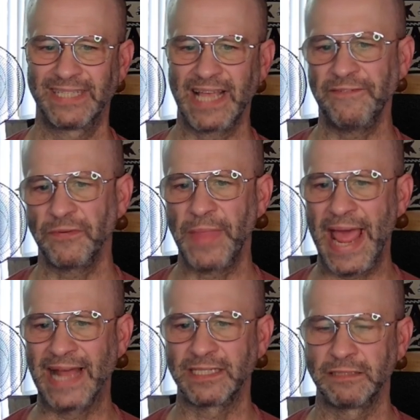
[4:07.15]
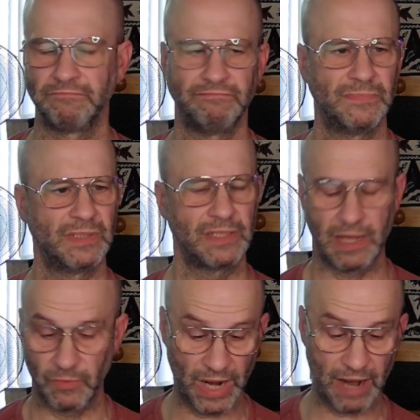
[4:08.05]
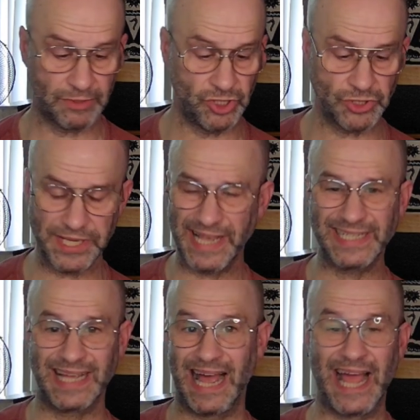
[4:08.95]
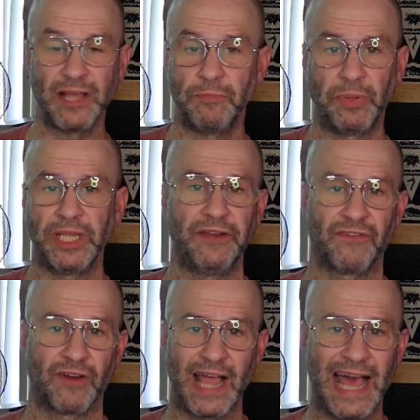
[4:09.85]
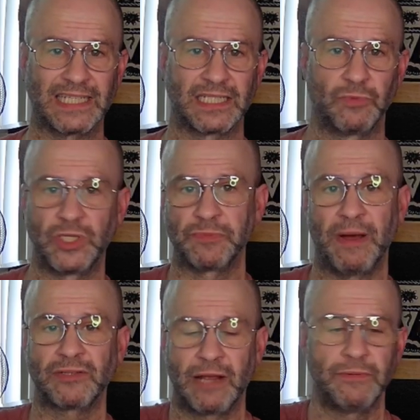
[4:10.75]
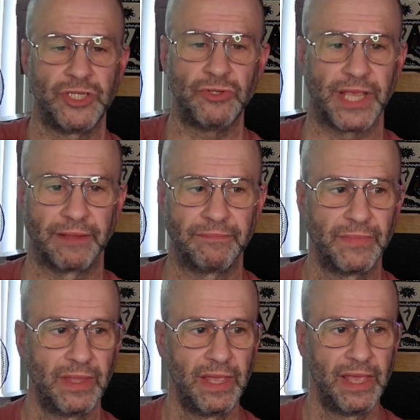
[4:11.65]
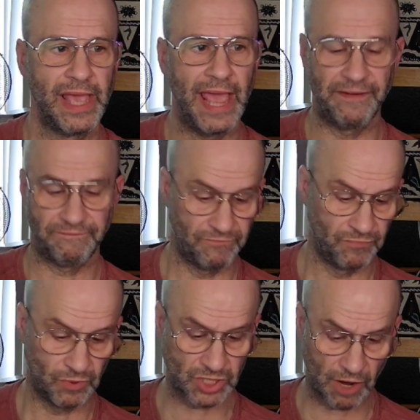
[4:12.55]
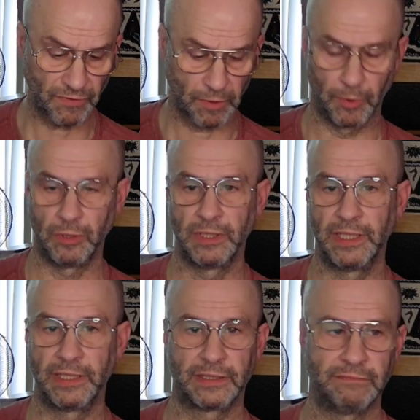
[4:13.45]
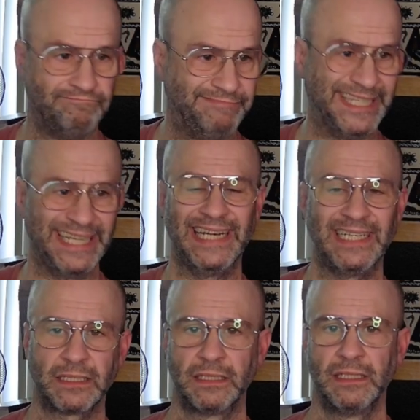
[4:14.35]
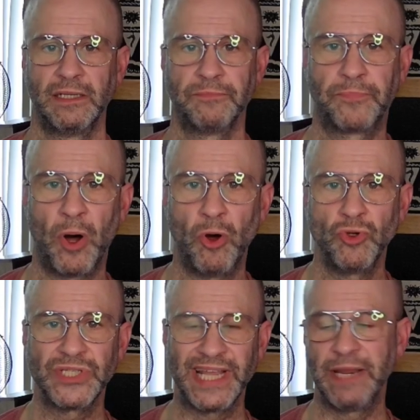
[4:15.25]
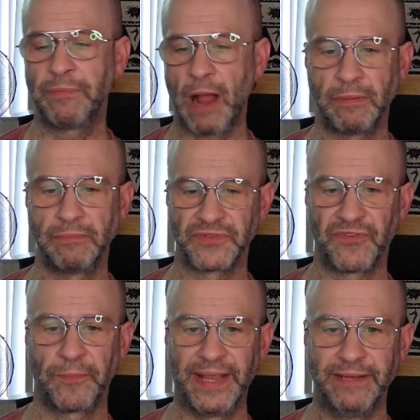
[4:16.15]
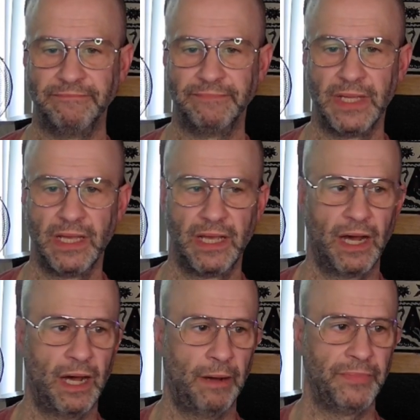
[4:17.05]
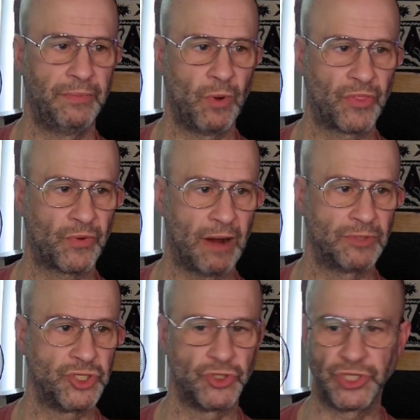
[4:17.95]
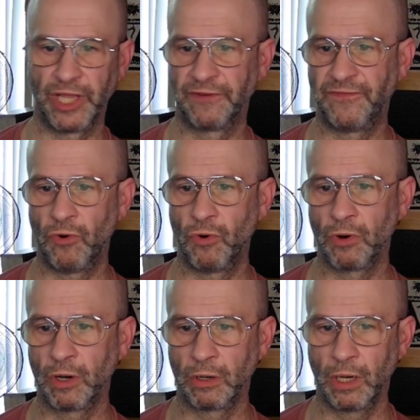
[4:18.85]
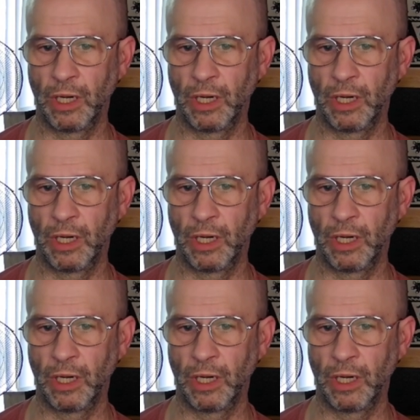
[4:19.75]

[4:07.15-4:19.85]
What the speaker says: from that, when I was using it, I completely forgot which mouse I was using. It was comfortable. It didn't pose any problems for me. Whether I was using it for